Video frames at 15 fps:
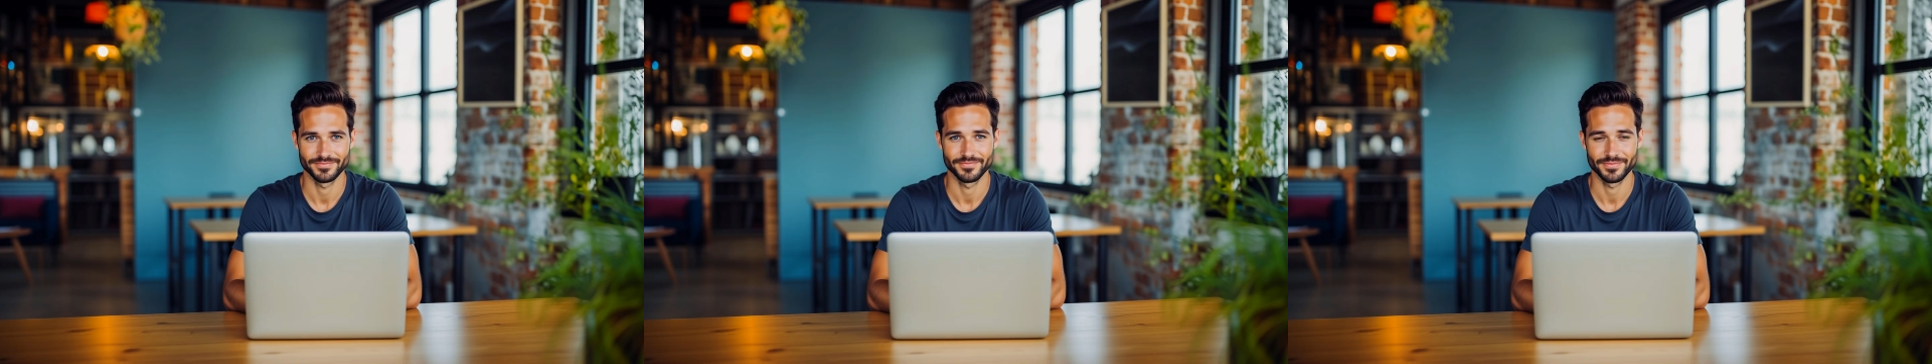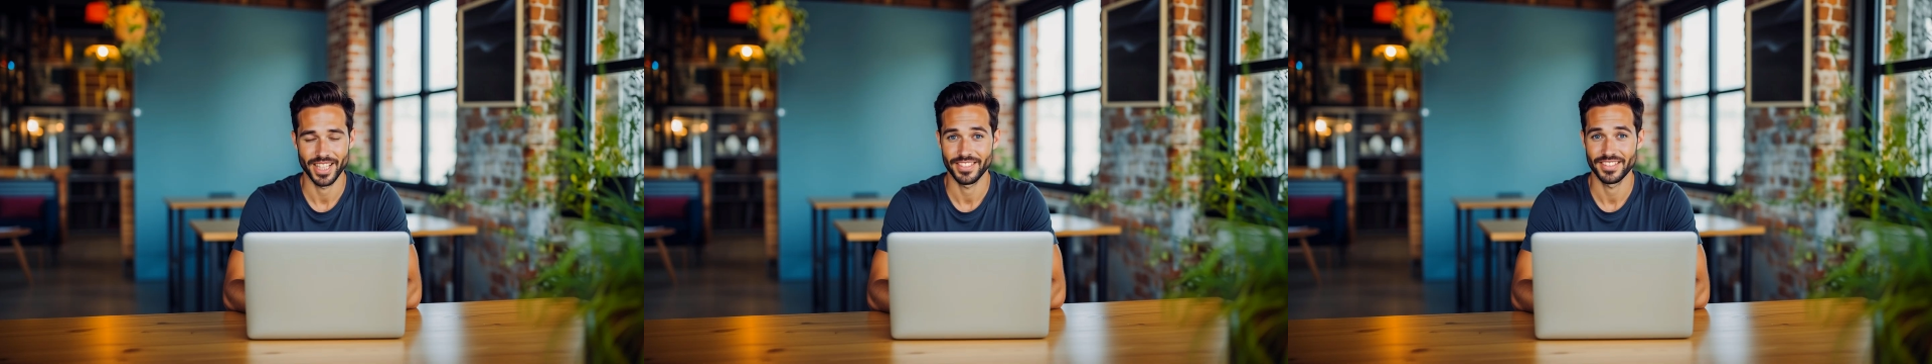
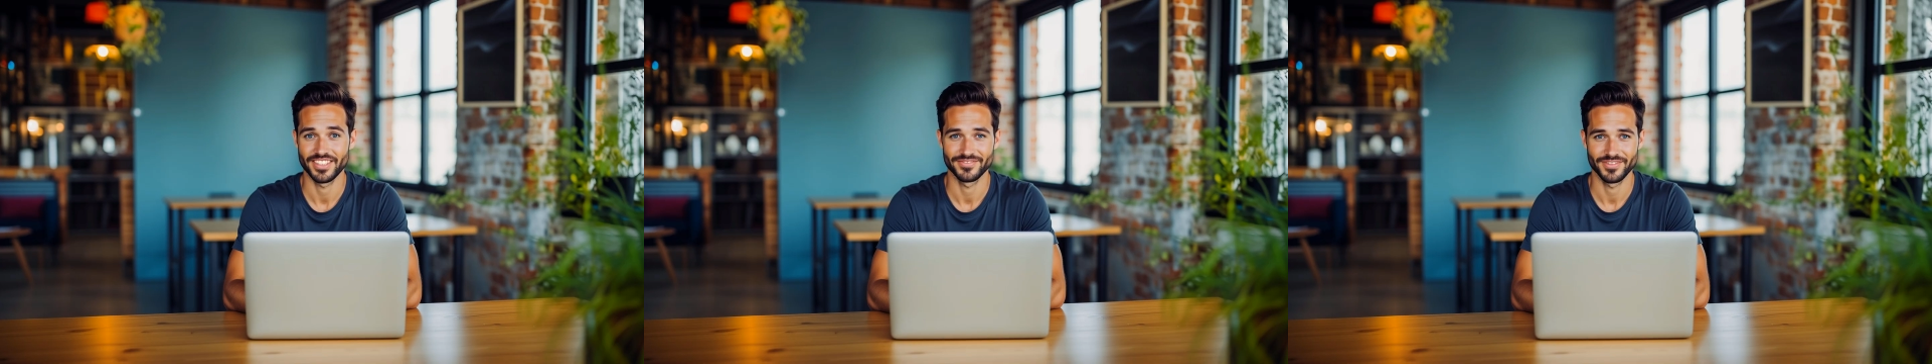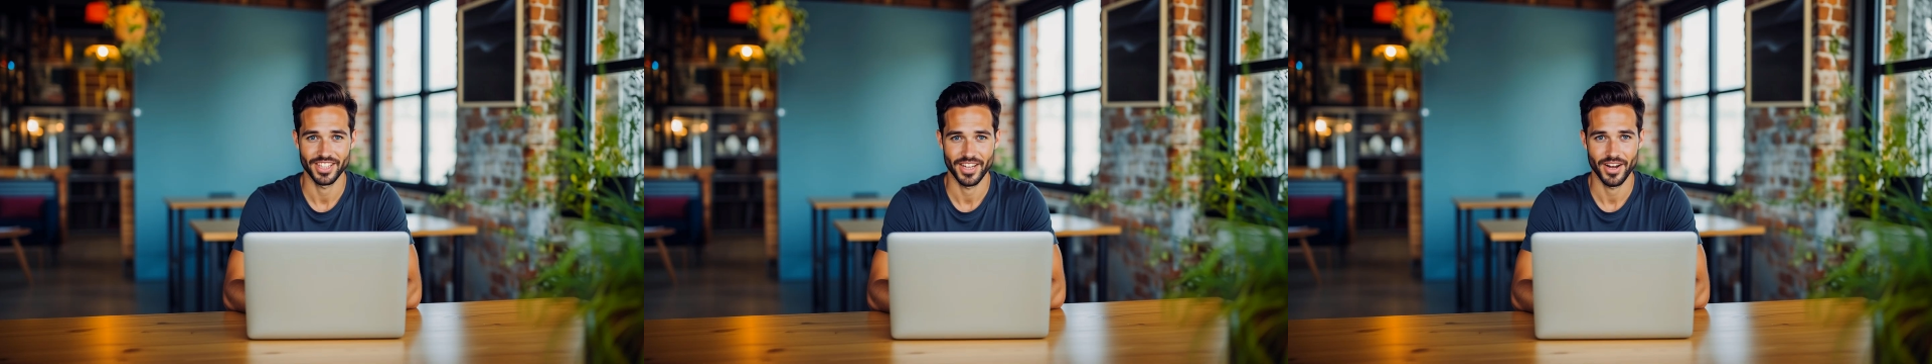In this
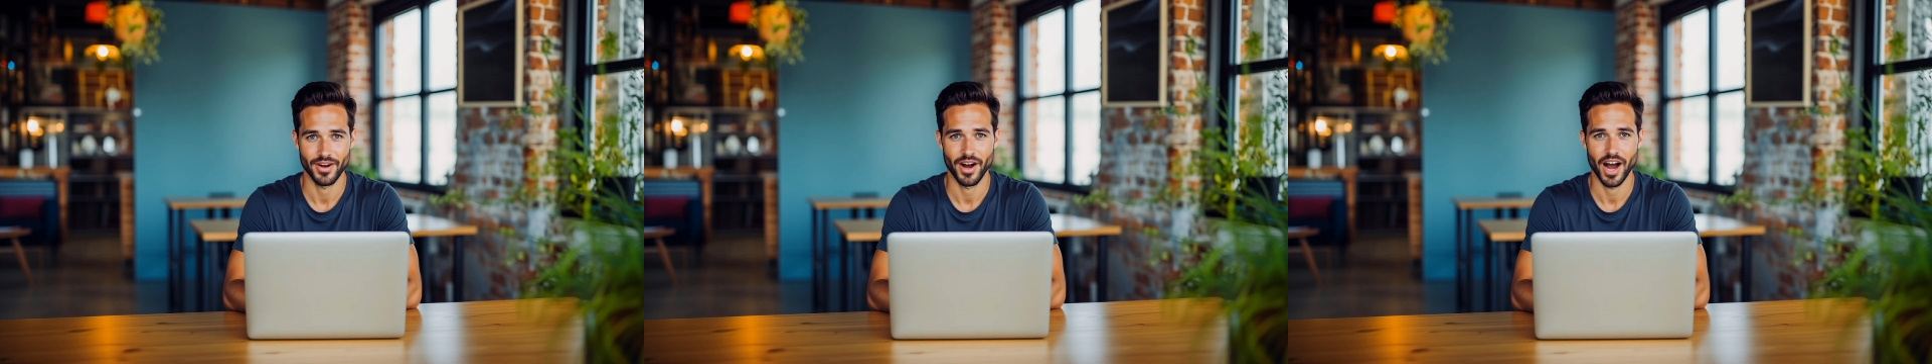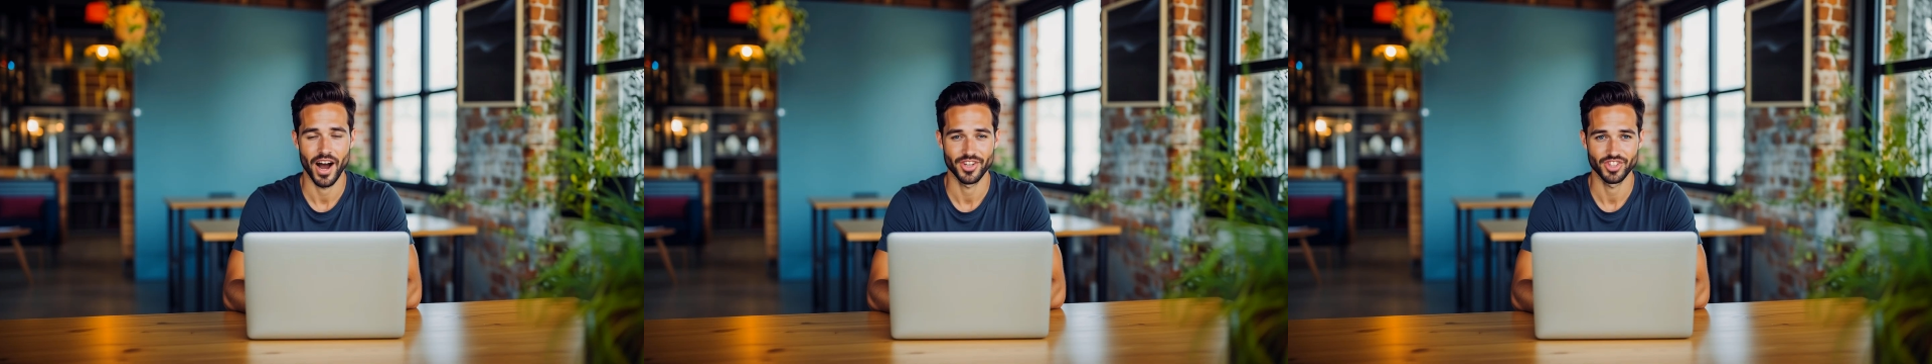
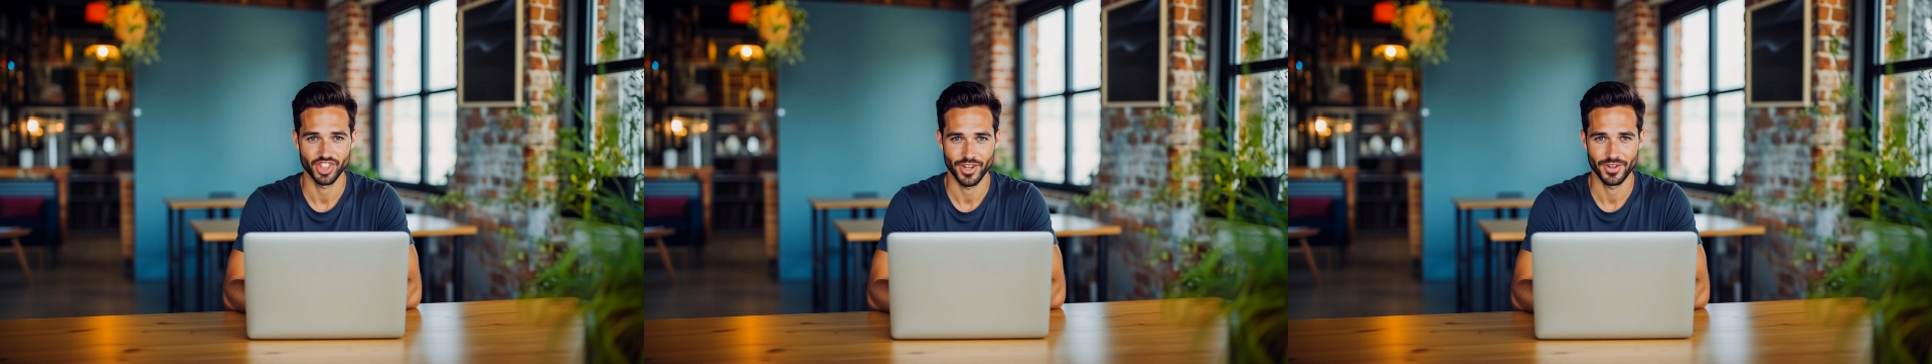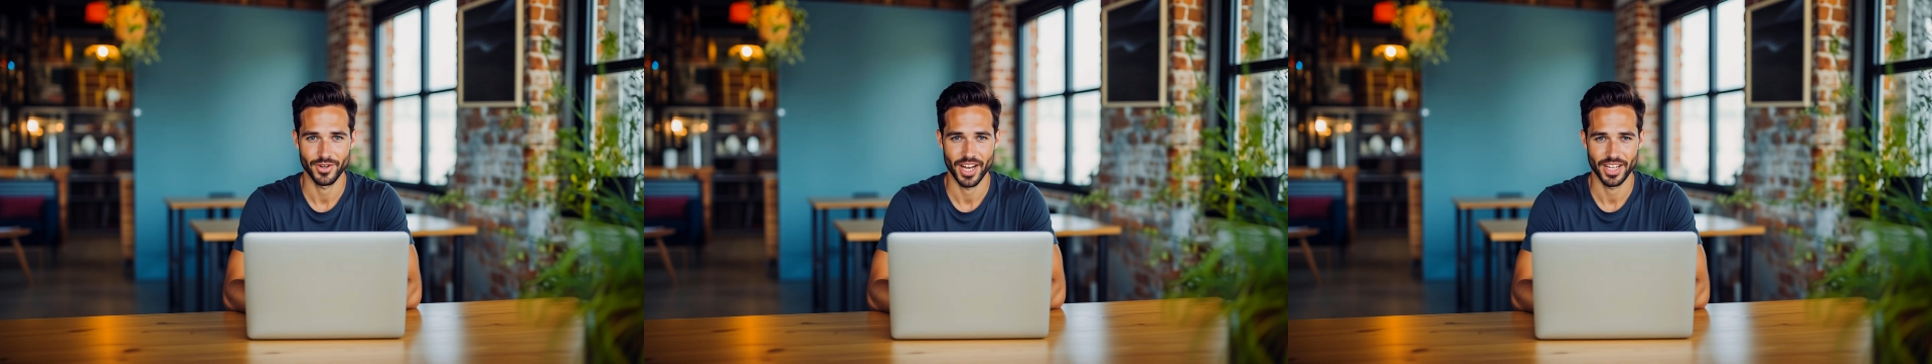video, I'll
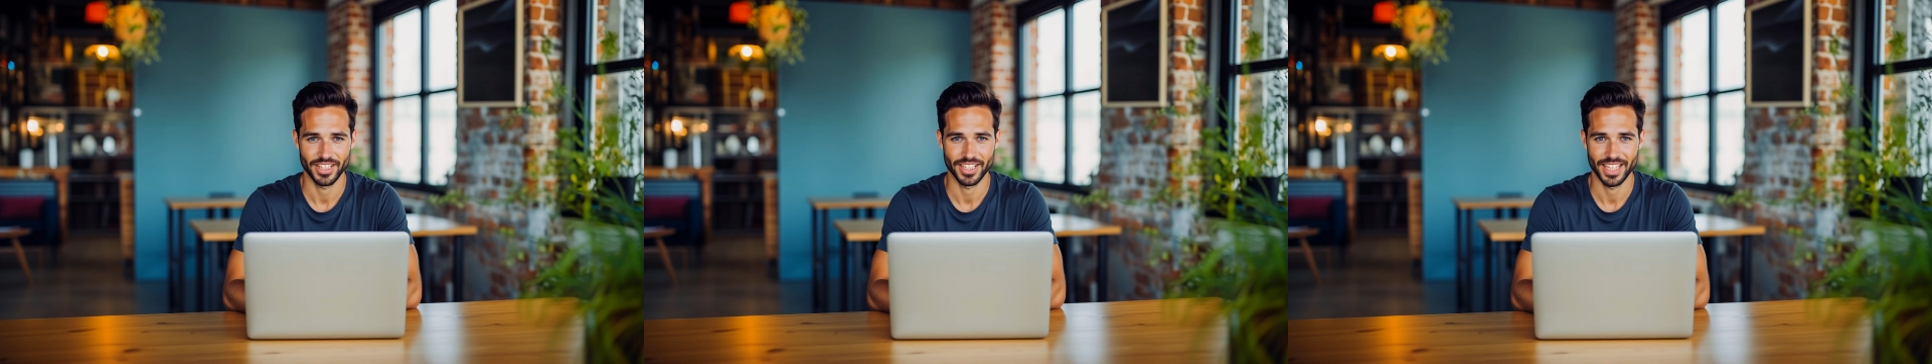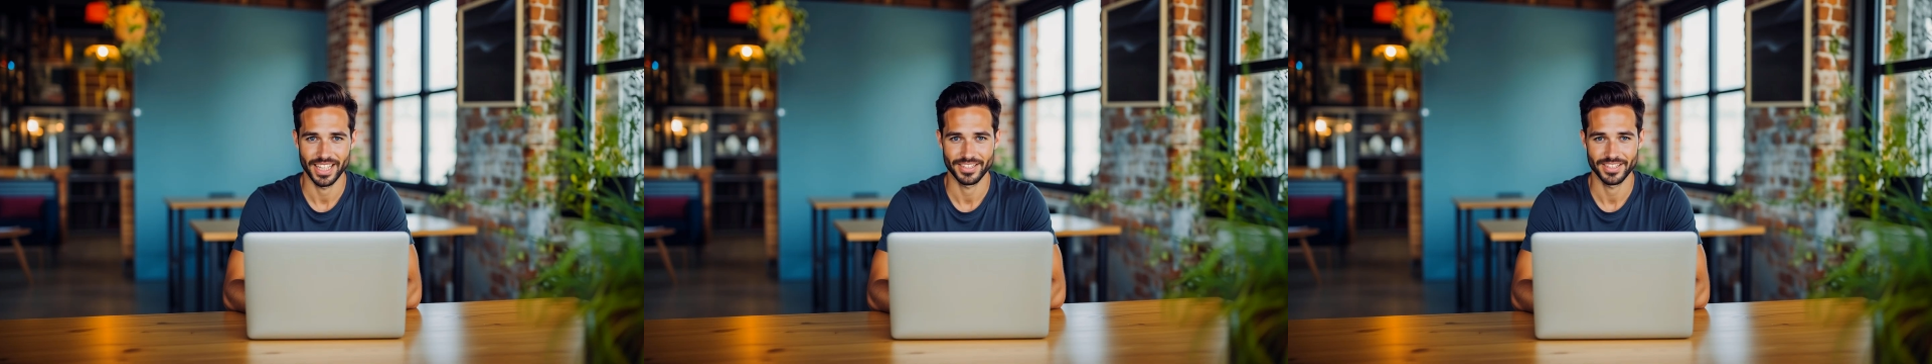show you how to
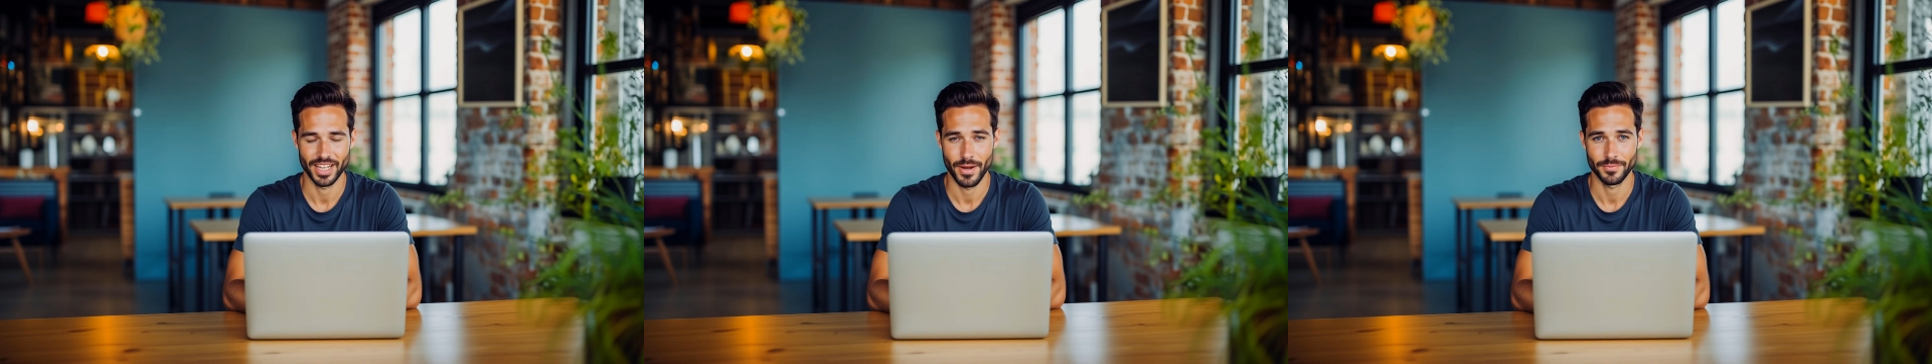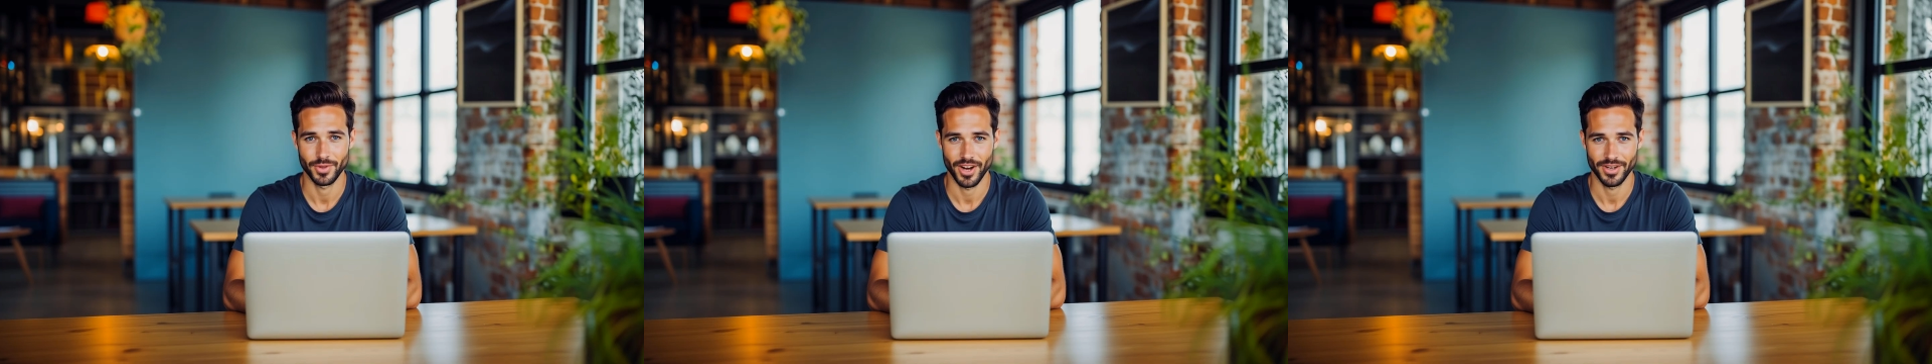connect
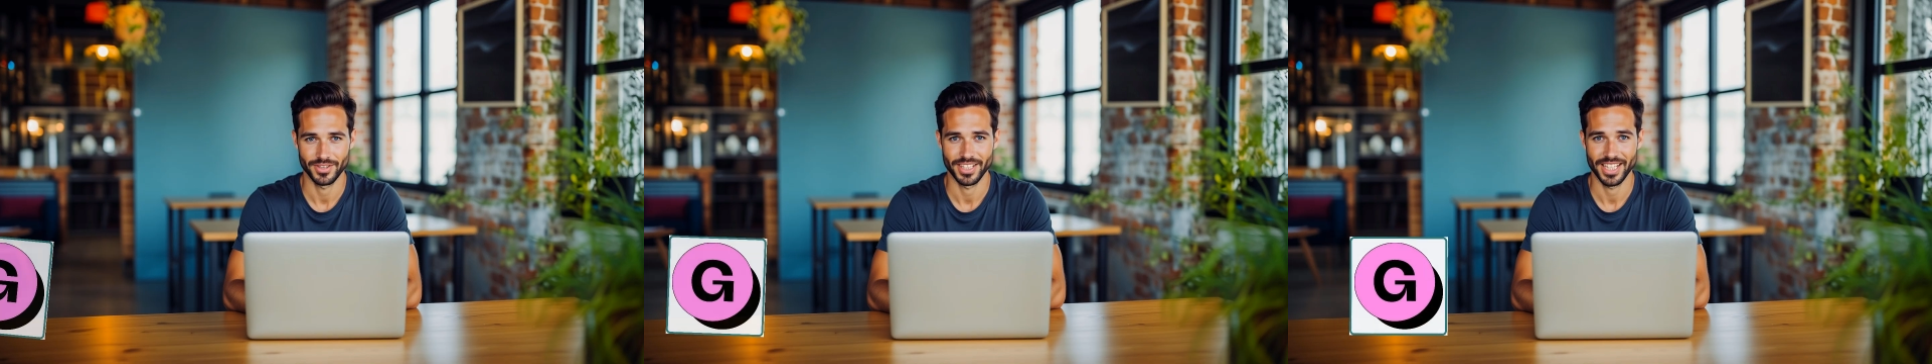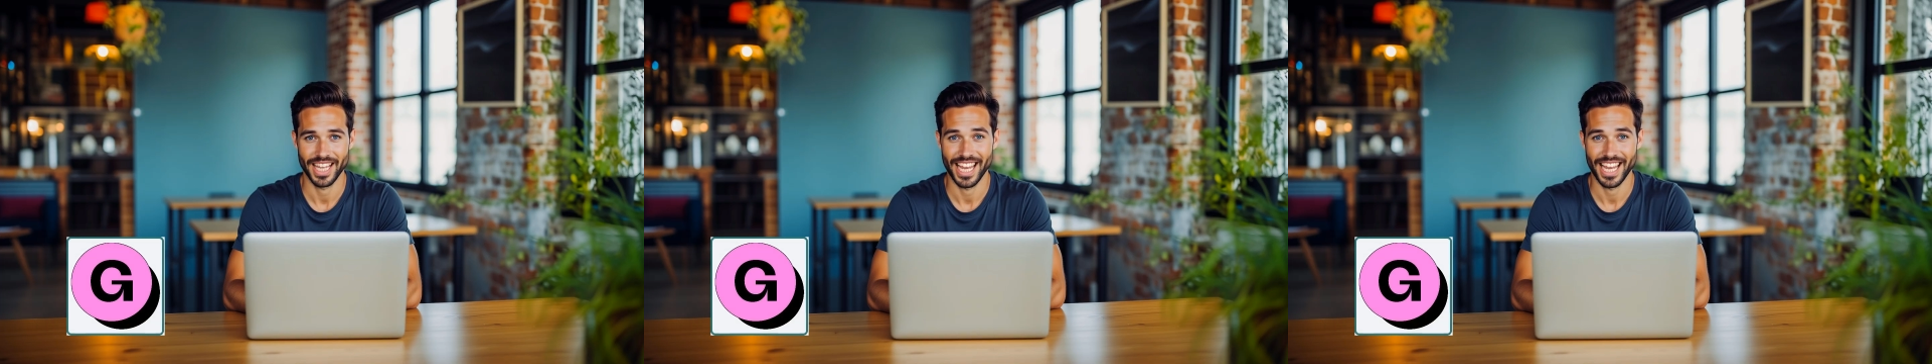Gumroad,